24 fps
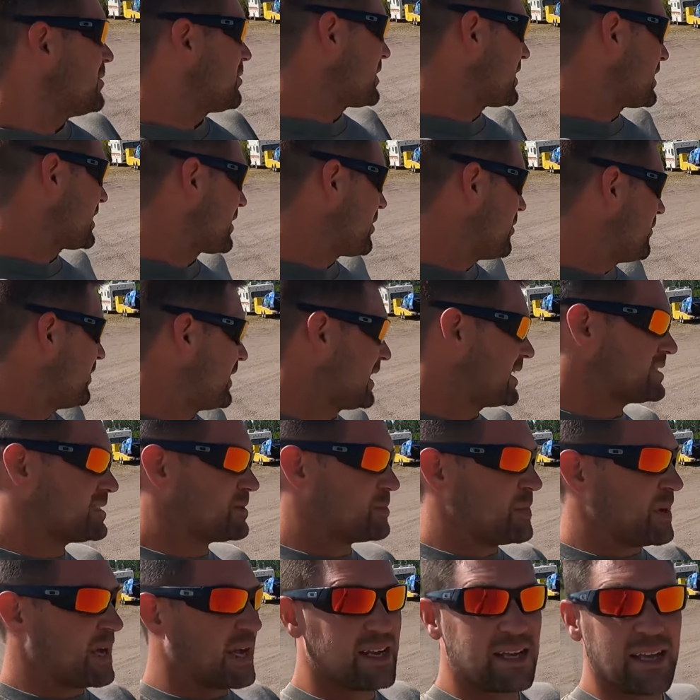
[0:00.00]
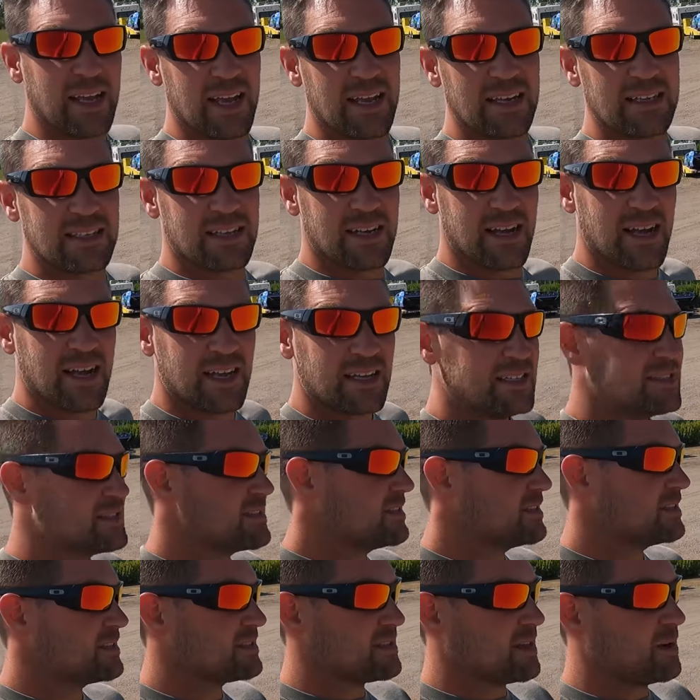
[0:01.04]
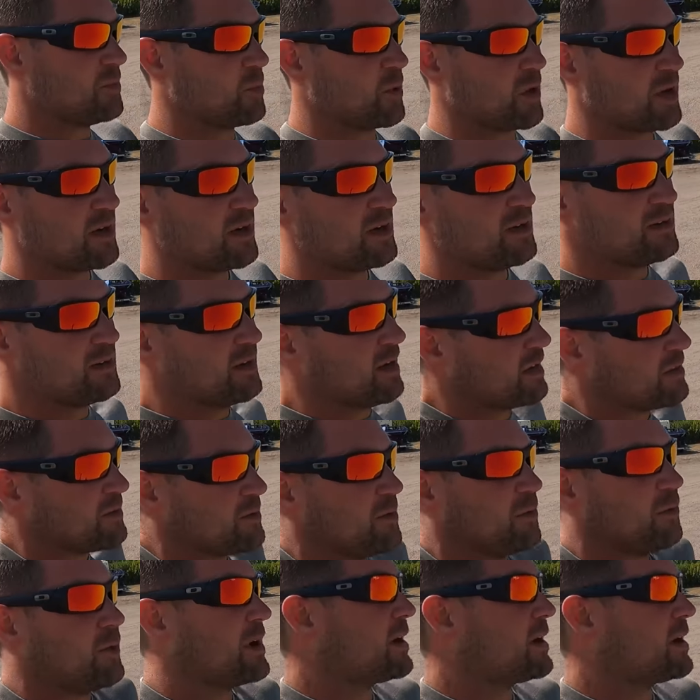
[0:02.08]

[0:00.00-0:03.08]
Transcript: We're gonna go find some pancakes and eggs somewhere. I don't know